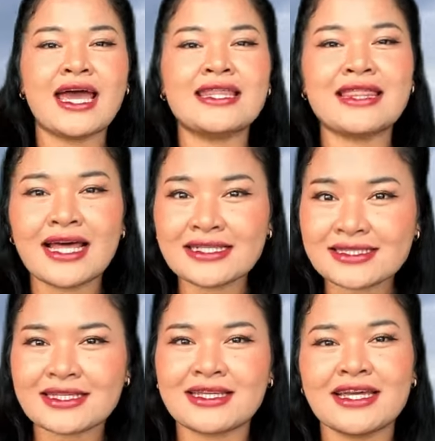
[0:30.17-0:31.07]
And
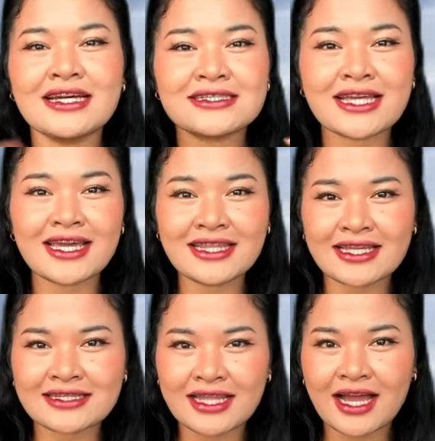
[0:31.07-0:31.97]
lastly,
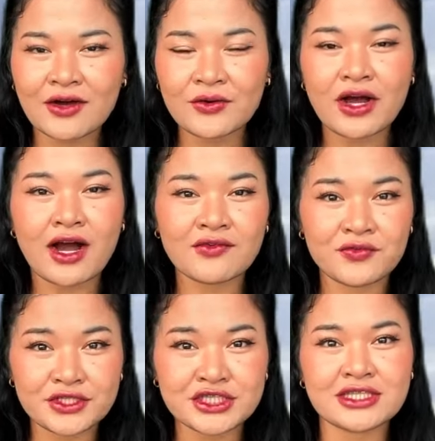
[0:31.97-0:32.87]
Thailand now
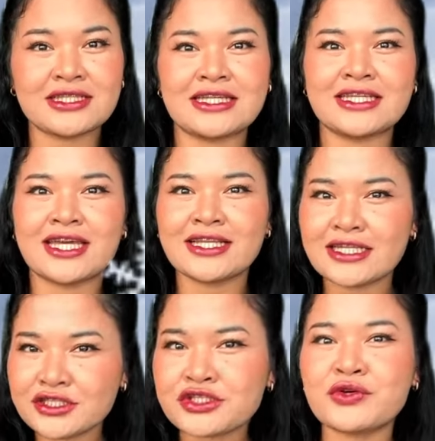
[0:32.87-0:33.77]
officially get
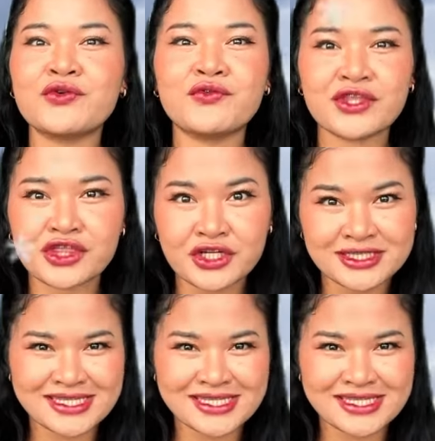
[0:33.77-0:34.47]
into winter